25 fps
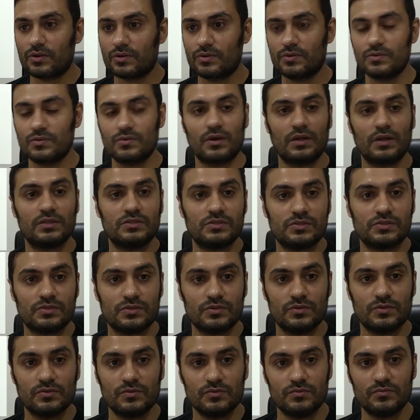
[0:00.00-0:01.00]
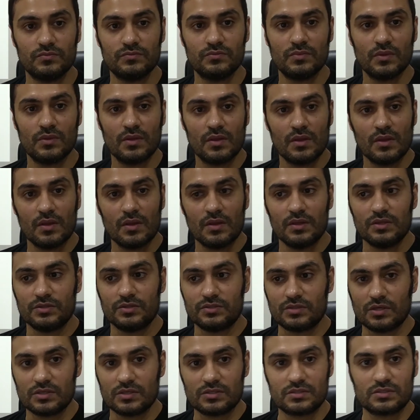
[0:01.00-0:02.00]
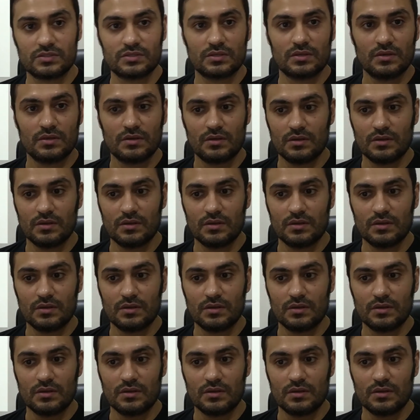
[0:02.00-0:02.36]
to consume just